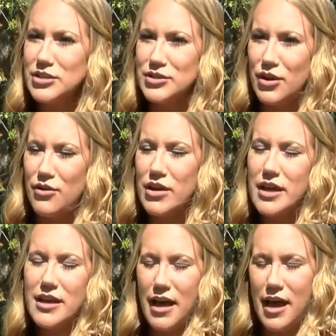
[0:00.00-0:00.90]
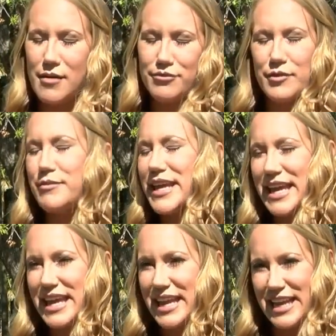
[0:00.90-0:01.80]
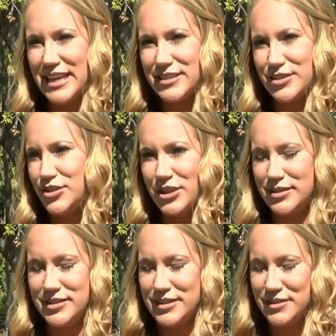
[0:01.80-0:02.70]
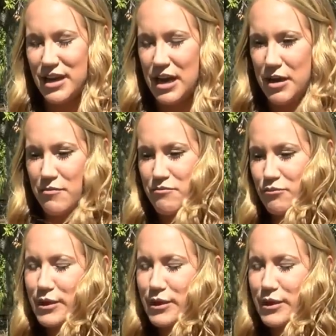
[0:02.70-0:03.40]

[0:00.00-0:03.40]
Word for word: So um, for me, it is just um,